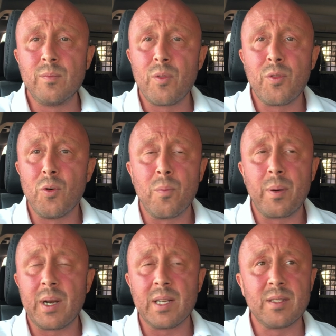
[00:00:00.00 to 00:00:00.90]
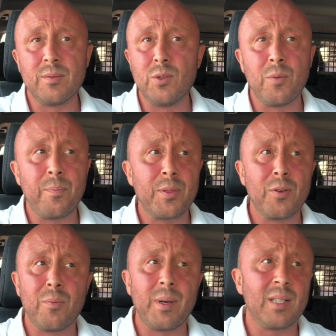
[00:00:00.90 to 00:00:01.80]
thought pattern, not
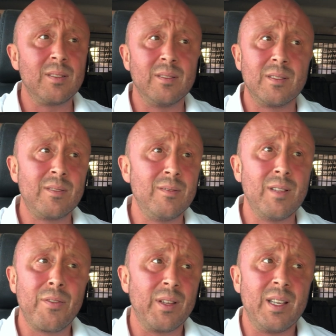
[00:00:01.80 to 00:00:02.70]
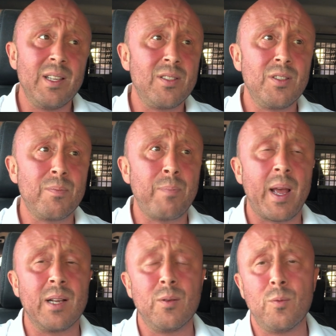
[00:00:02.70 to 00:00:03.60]
thought patterns, nothing. It is just
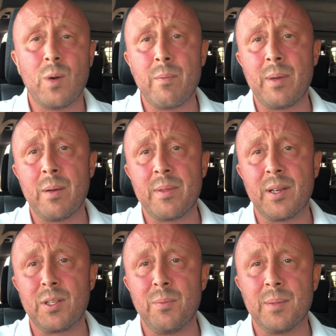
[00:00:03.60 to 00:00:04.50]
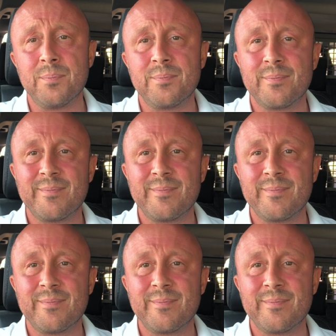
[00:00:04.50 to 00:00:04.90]
bang, wham, bam, thank you, ma'am.